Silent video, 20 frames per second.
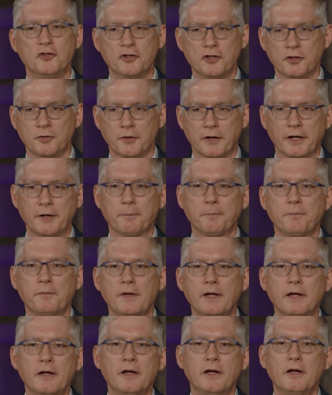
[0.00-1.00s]
Jireh.
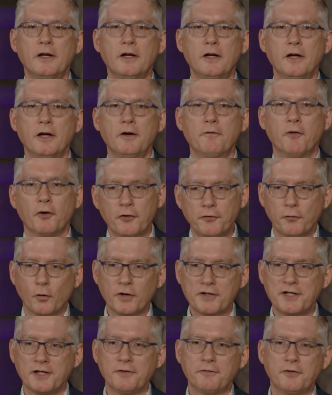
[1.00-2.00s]
Verse
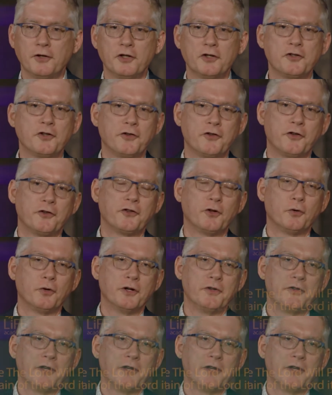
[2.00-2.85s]
fourteen finishes the story